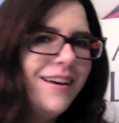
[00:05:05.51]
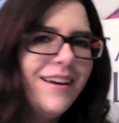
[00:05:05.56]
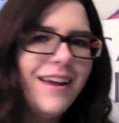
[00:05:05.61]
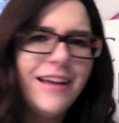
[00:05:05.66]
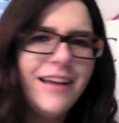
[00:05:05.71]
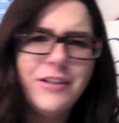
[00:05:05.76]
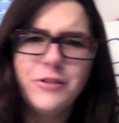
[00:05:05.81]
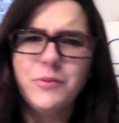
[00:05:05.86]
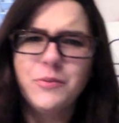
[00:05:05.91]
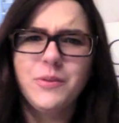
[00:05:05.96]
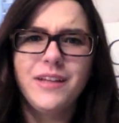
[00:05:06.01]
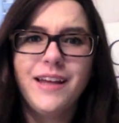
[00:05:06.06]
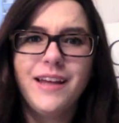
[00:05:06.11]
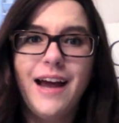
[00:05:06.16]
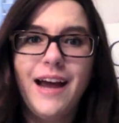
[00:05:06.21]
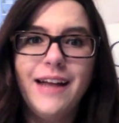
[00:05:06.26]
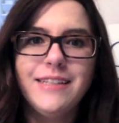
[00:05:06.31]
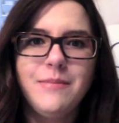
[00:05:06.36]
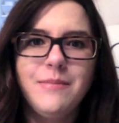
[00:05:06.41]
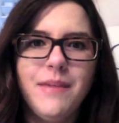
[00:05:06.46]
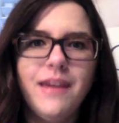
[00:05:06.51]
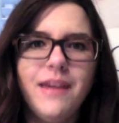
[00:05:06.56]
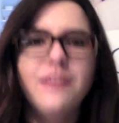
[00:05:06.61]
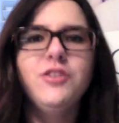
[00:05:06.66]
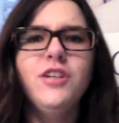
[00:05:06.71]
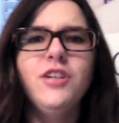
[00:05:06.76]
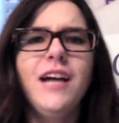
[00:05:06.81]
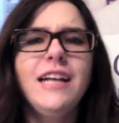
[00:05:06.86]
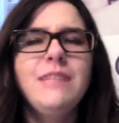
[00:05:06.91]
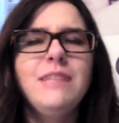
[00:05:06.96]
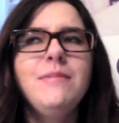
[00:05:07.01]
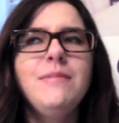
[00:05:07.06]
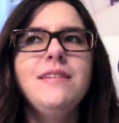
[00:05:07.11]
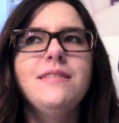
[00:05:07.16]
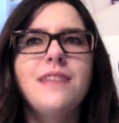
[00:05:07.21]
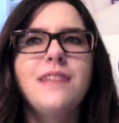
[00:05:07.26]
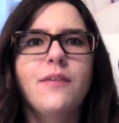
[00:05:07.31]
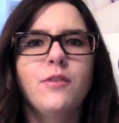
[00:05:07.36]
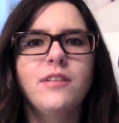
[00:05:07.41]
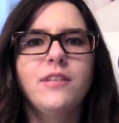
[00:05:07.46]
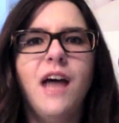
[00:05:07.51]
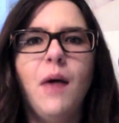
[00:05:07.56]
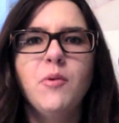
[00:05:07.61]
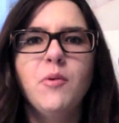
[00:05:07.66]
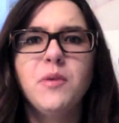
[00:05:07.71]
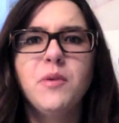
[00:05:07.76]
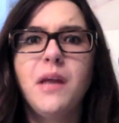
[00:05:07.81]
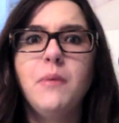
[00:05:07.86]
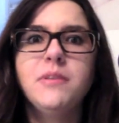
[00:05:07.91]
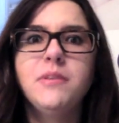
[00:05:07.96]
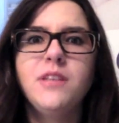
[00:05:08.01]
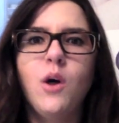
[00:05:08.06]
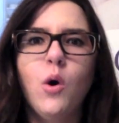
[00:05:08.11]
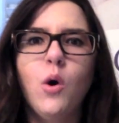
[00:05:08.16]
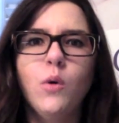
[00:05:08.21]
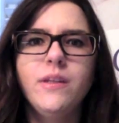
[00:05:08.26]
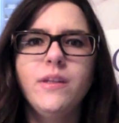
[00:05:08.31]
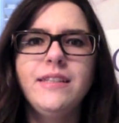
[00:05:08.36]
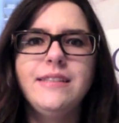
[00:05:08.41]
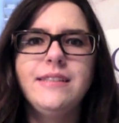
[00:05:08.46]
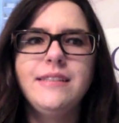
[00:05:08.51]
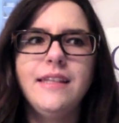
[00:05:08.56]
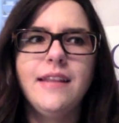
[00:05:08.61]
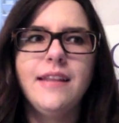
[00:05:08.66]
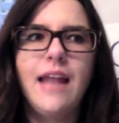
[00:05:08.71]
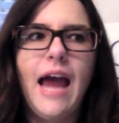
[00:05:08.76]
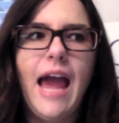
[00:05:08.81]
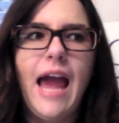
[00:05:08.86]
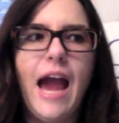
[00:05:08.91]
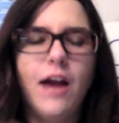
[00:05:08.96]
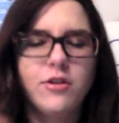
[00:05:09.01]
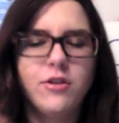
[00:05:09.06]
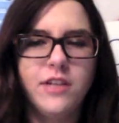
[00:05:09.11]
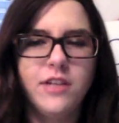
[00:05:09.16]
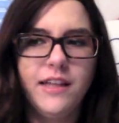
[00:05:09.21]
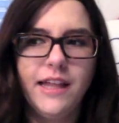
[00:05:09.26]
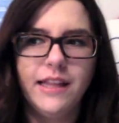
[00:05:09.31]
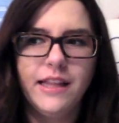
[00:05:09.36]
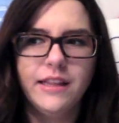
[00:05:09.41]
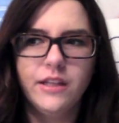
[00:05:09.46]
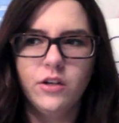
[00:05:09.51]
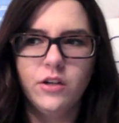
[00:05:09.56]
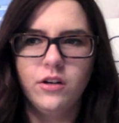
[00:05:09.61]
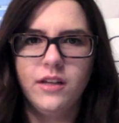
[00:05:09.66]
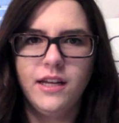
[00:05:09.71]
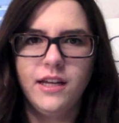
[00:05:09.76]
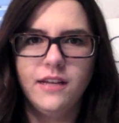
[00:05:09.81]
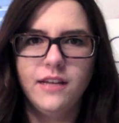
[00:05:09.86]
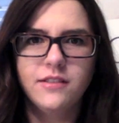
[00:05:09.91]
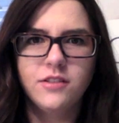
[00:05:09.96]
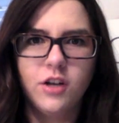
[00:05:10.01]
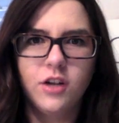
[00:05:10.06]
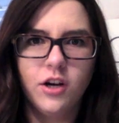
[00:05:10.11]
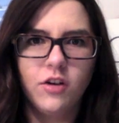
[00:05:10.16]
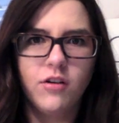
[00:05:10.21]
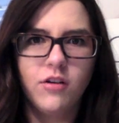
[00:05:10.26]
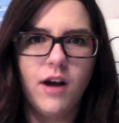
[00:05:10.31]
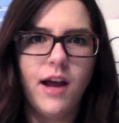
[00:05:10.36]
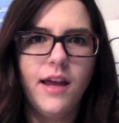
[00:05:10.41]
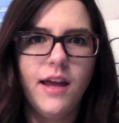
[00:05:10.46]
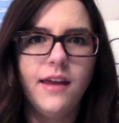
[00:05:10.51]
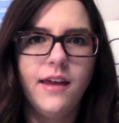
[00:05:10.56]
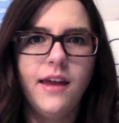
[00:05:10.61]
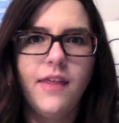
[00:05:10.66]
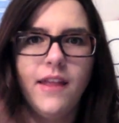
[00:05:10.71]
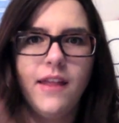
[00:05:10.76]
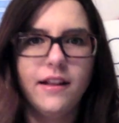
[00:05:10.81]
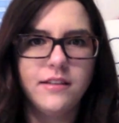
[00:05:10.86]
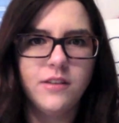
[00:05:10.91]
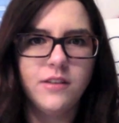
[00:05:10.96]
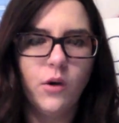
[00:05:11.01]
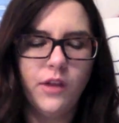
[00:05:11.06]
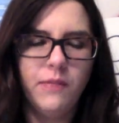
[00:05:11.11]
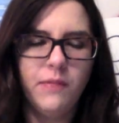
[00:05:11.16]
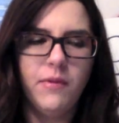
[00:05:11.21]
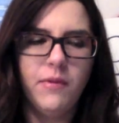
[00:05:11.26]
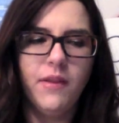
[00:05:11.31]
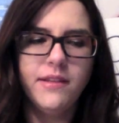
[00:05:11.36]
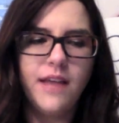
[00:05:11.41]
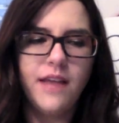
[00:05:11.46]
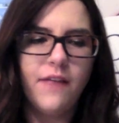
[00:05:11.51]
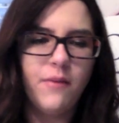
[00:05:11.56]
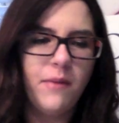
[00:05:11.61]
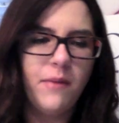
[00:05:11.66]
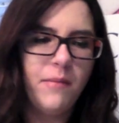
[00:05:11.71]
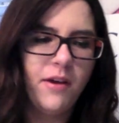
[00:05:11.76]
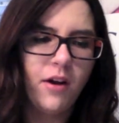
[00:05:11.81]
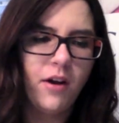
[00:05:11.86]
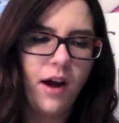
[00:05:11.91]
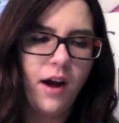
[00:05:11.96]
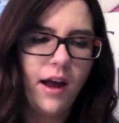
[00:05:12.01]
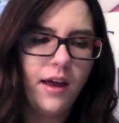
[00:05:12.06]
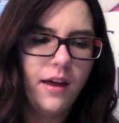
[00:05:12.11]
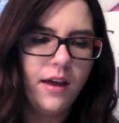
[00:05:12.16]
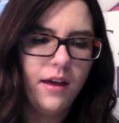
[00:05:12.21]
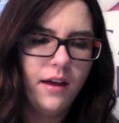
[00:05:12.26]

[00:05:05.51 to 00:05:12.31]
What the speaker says: It just really got to me. She got to me several times, but that was the only scene that I actually, like, literally started crying, and that's the only book that's ever made me cry.